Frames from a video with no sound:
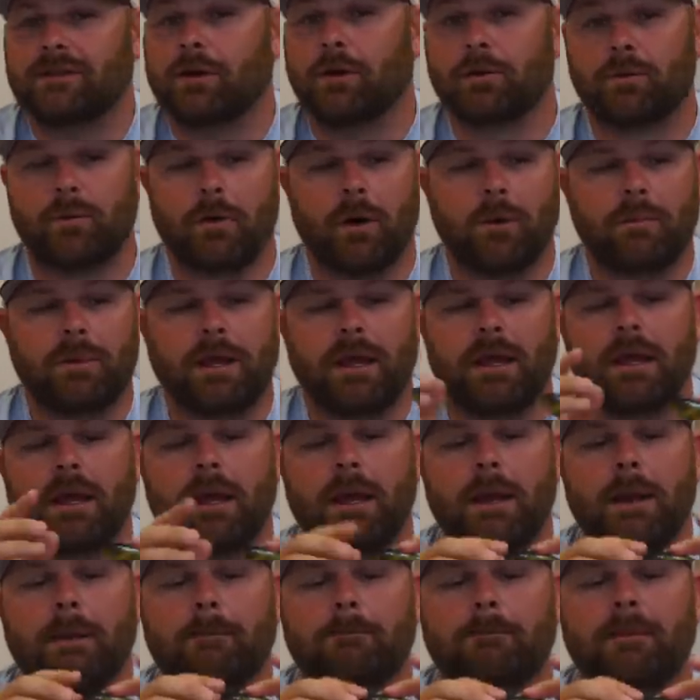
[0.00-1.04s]
Don't quote me,
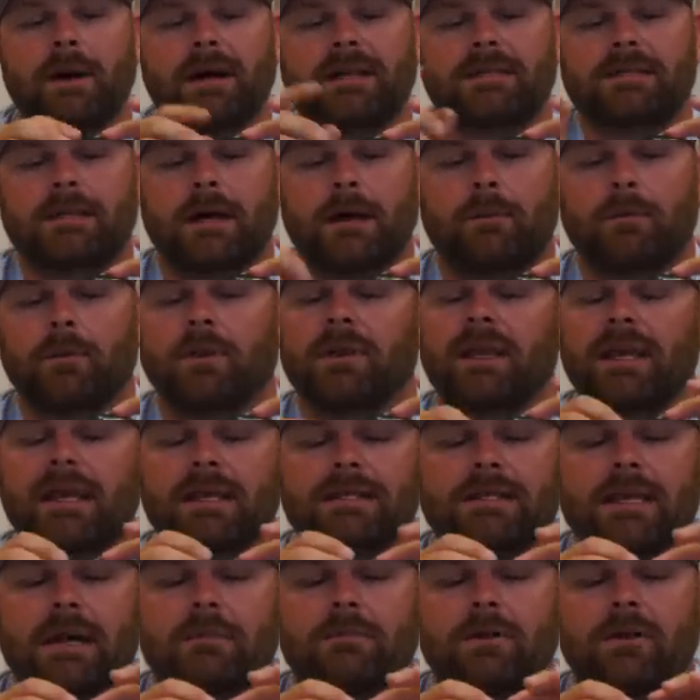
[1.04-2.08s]
but uh, we'll link
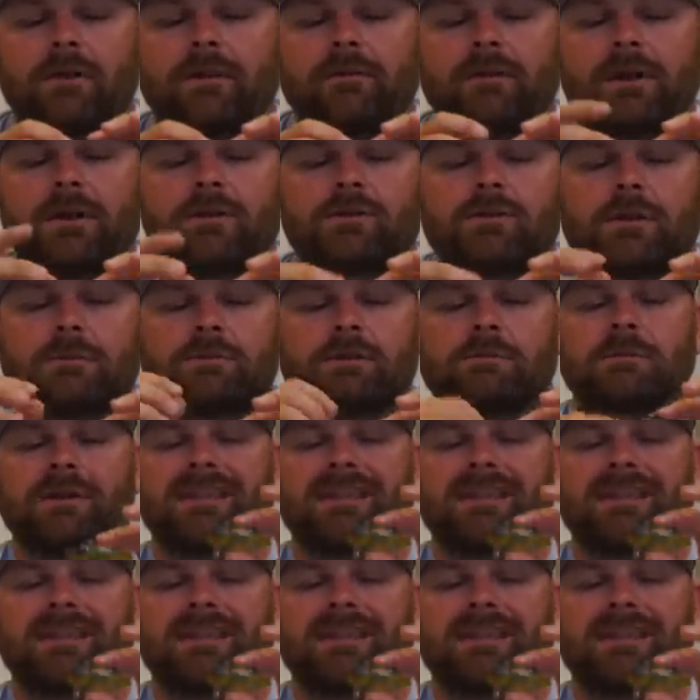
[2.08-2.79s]
it down below in the video description.